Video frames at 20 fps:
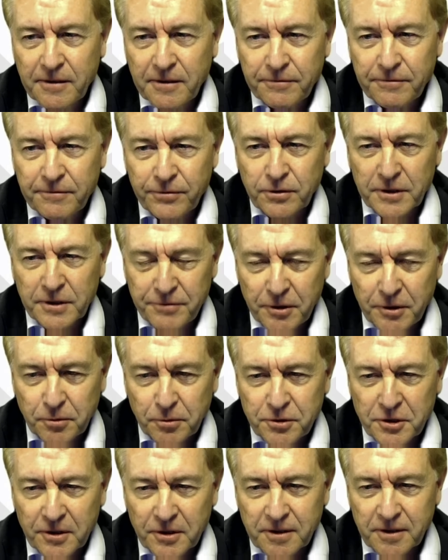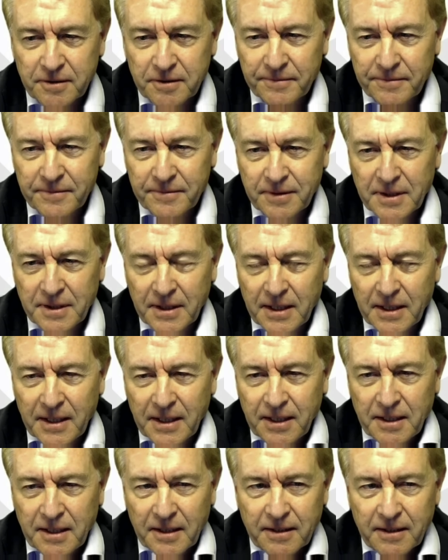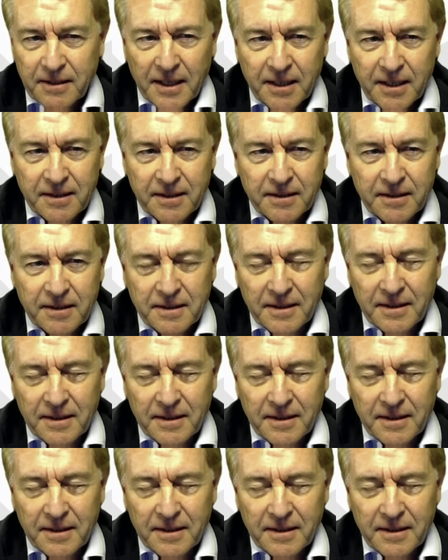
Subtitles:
for the future. Then